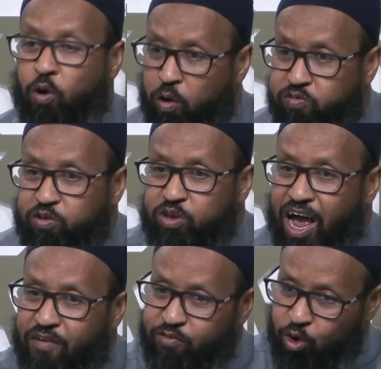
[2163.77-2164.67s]
also you
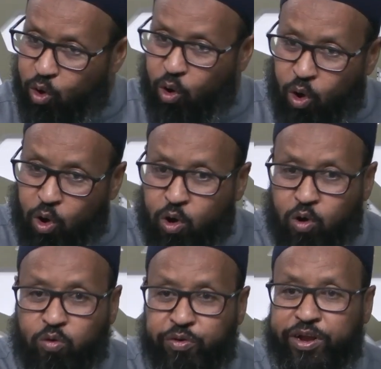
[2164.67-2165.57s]
have your
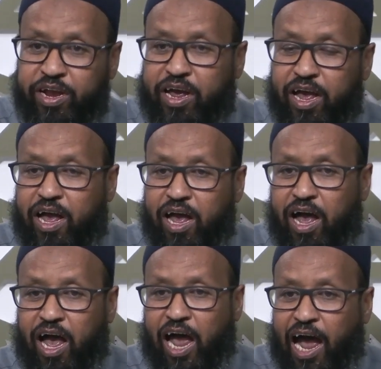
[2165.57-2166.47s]
own
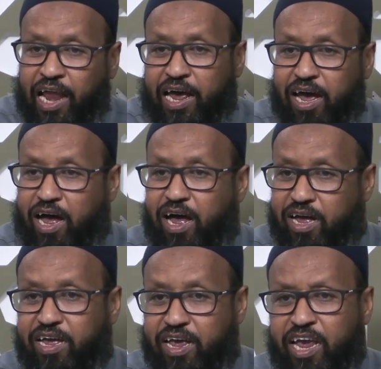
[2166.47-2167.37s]
halaqah
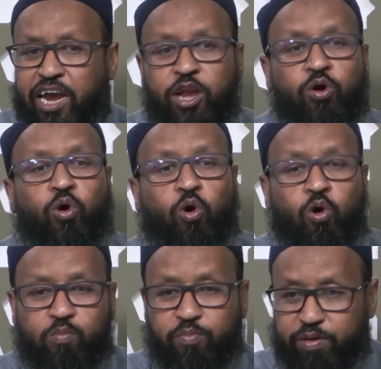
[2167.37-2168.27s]
in your
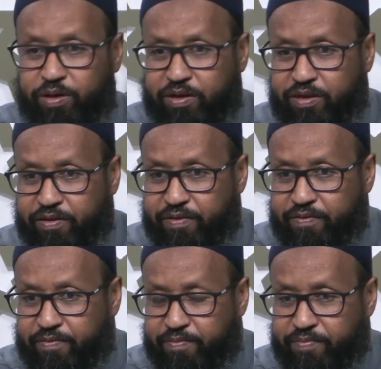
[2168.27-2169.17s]
home.
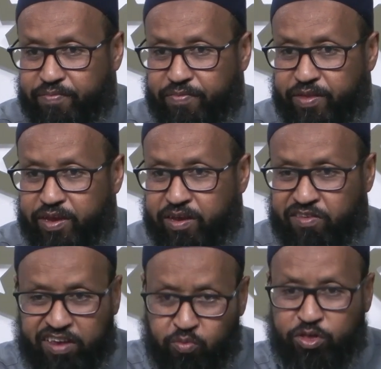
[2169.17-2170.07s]

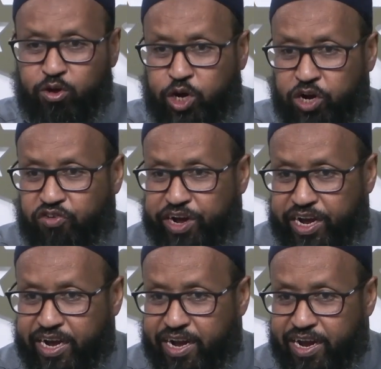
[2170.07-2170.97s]
Sit with your
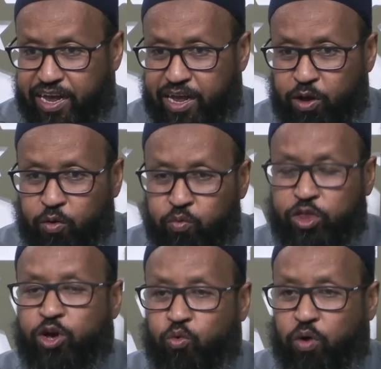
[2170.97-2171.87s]
children, with
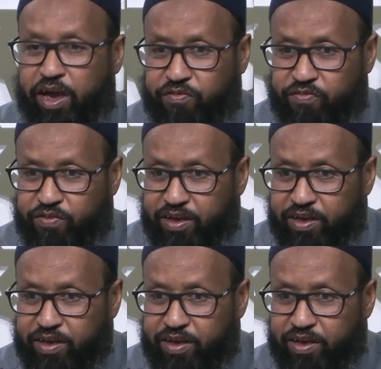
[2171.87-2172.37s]
your wife.